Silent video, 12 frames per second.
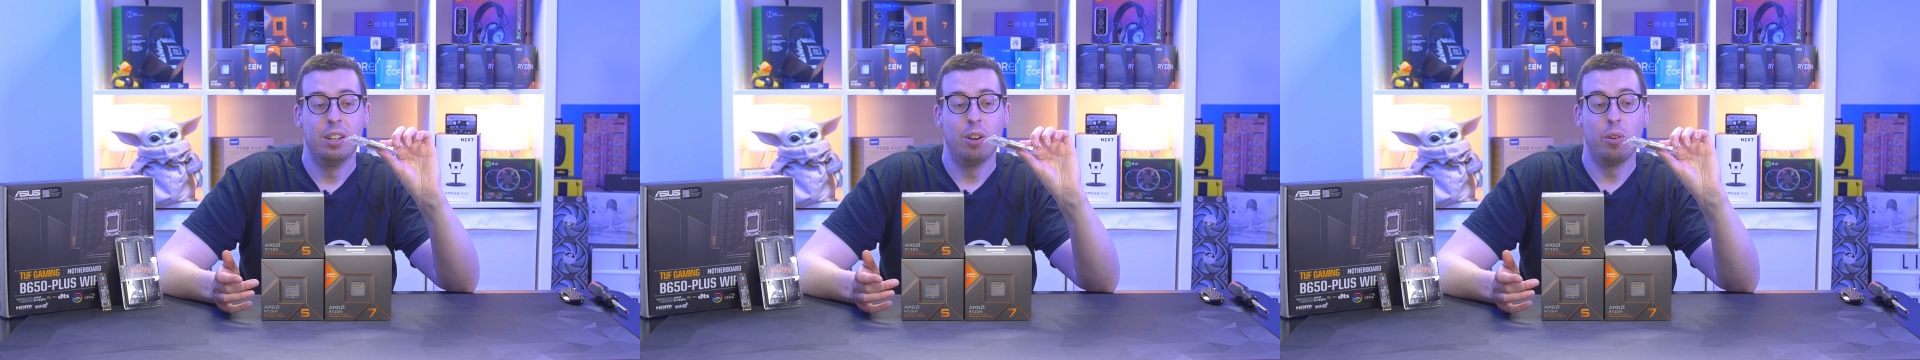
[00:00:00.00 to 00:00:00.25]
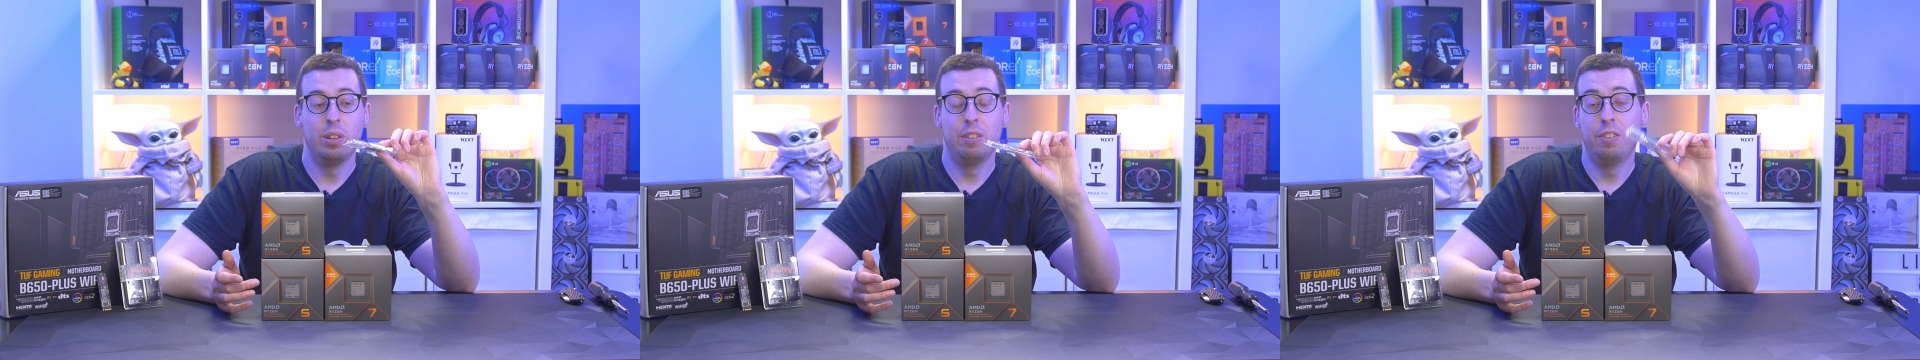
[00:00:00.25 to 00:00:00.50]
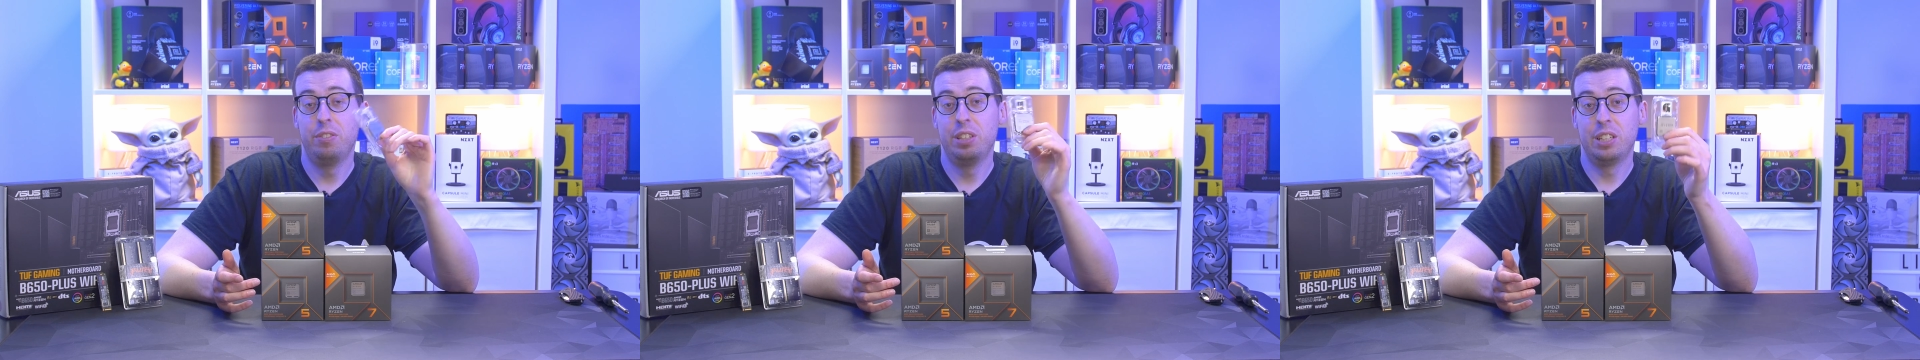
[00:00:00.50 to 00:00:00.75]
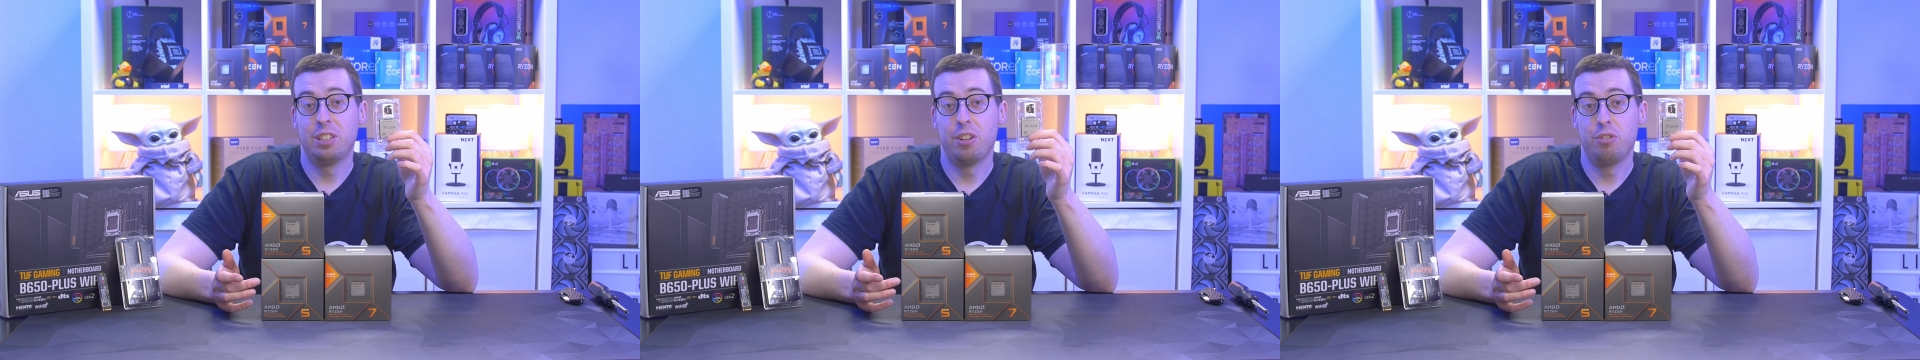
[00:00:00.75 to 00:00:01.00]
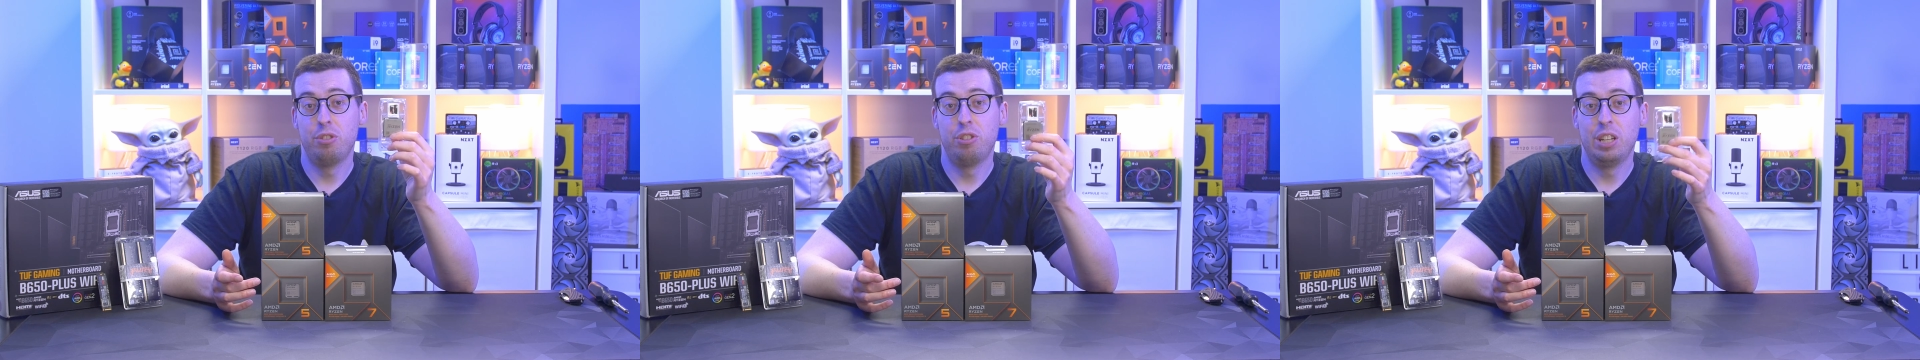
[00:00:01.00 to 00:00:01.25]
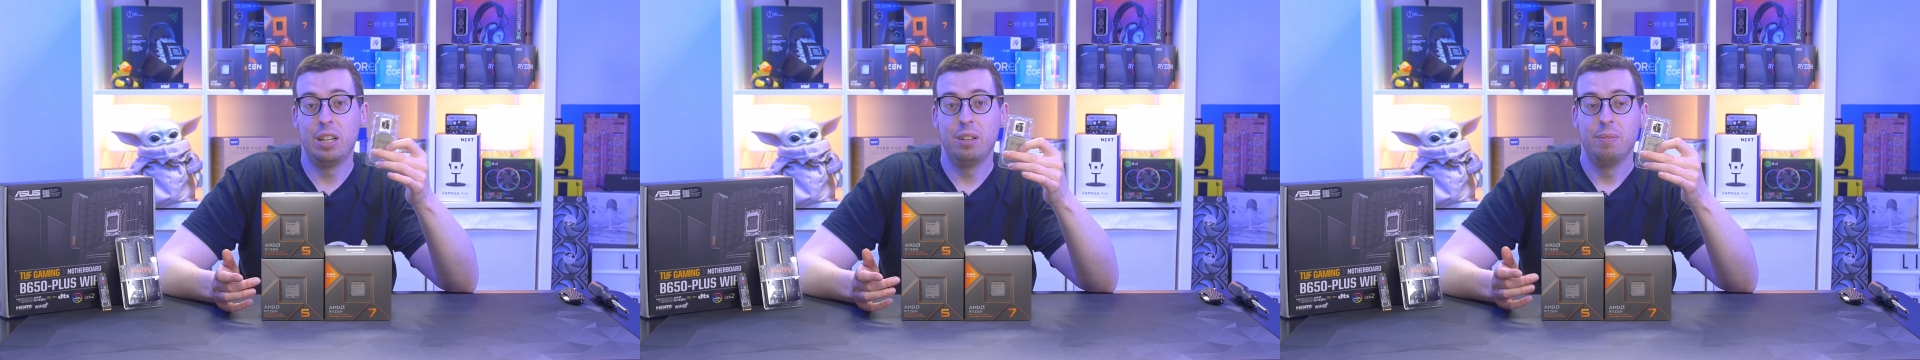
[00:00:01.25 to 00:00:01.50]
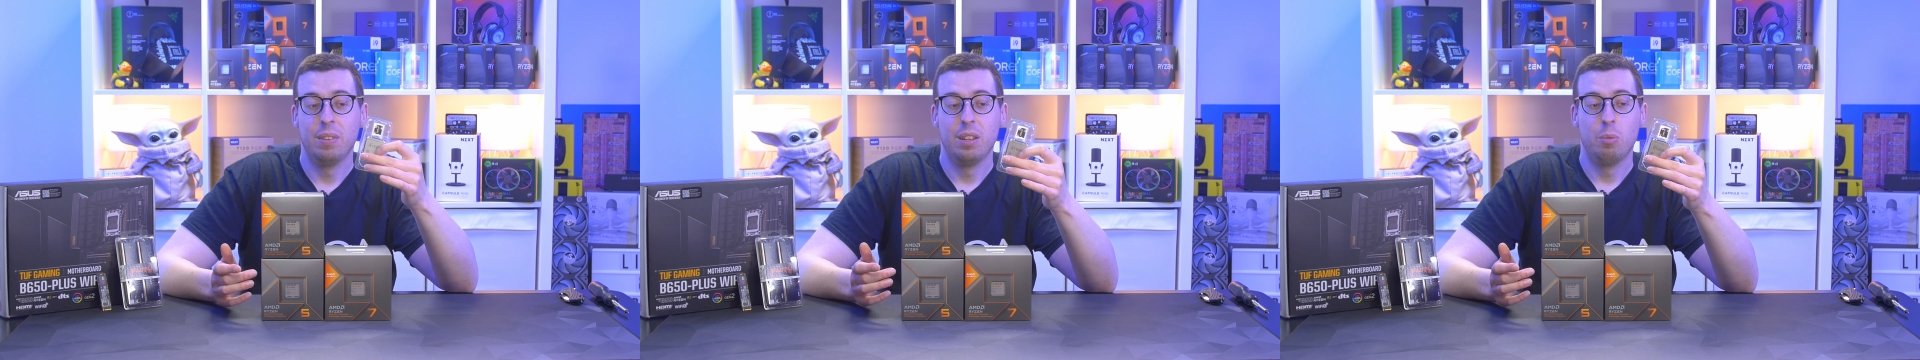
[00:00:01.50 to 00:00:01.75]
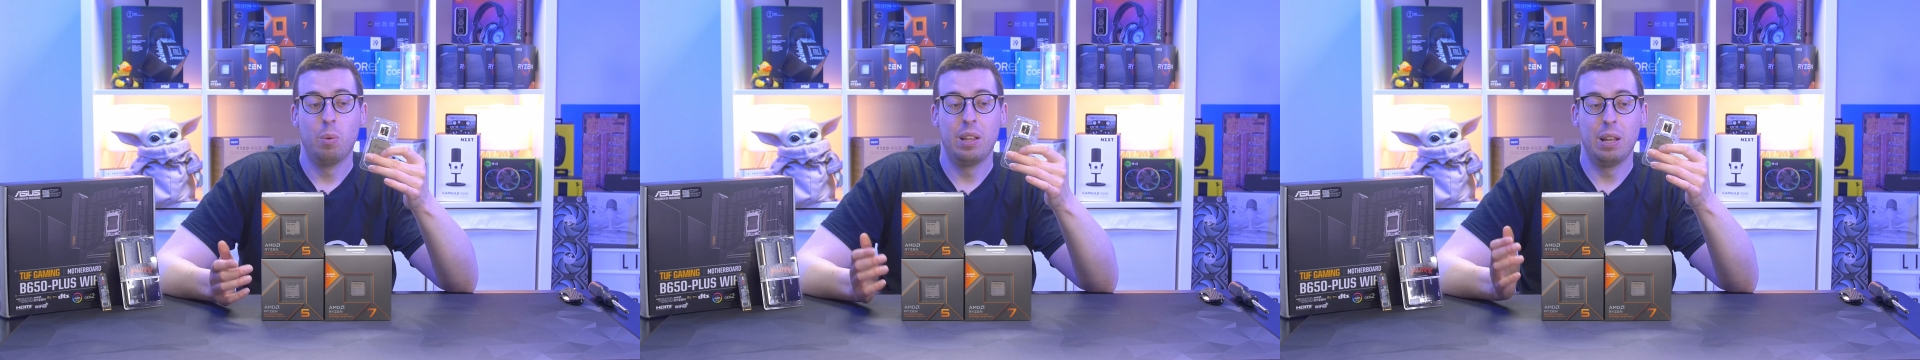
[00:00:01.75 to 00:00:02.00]
on the 5600G
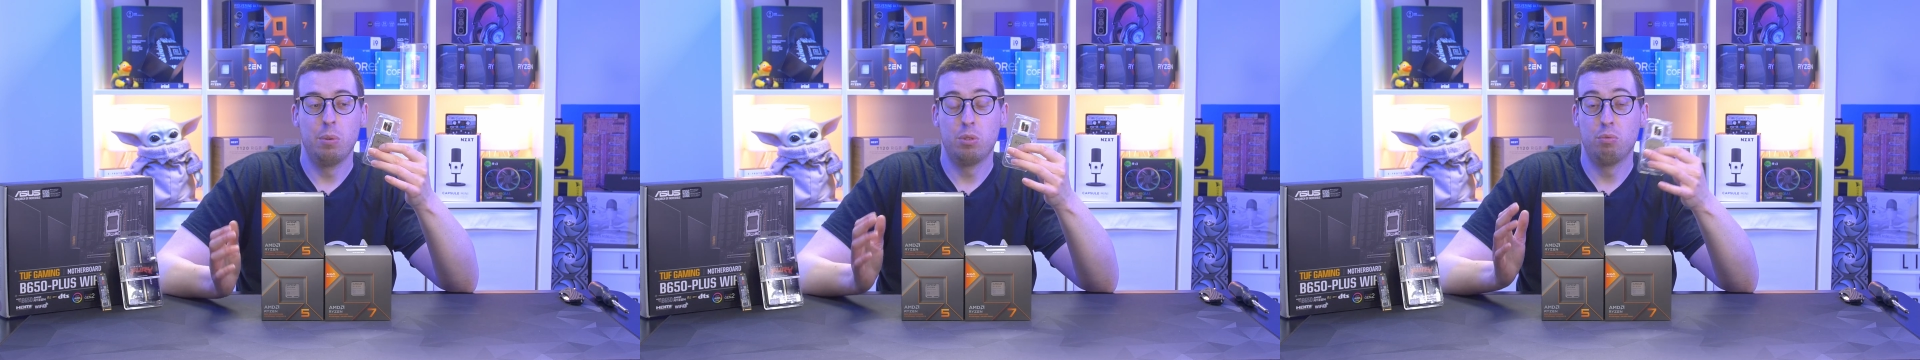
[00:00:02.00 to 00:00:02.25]
where there was